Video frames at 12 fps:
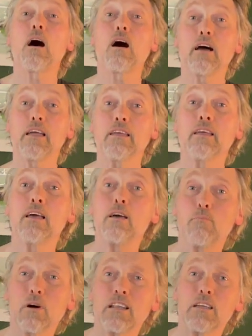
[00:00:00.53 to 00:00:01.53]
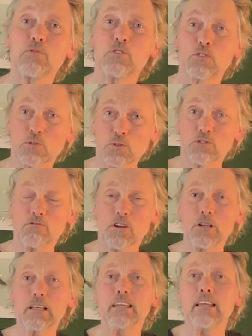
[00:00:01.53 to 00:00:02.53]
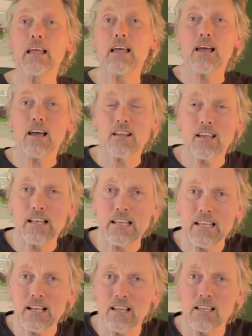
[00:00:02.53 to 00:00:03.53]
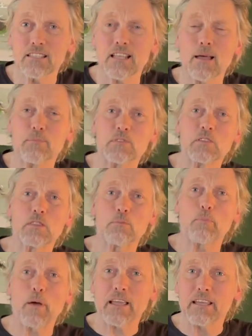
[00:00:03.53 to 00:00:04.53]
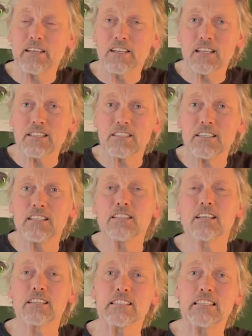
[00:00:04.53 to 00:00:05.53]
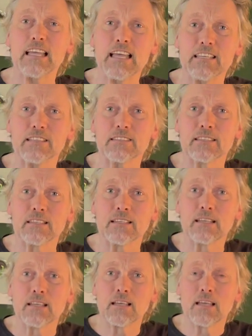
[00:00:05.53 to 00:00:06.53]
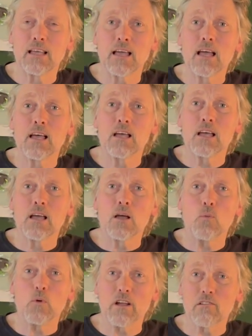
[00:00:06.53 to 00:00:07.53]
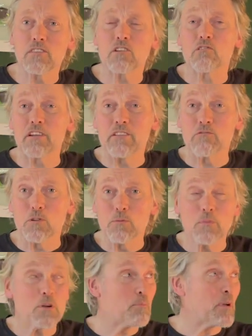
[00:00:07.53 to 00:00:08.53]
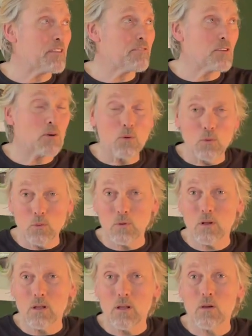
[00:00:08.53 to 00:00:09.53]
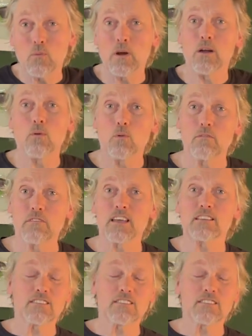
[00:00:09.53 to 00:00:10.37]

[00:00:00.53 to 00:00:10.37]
Hi, my name's George Rowley, and I legalised absinthe back in 1998. We are in the green room at Bayford Hall, where all of that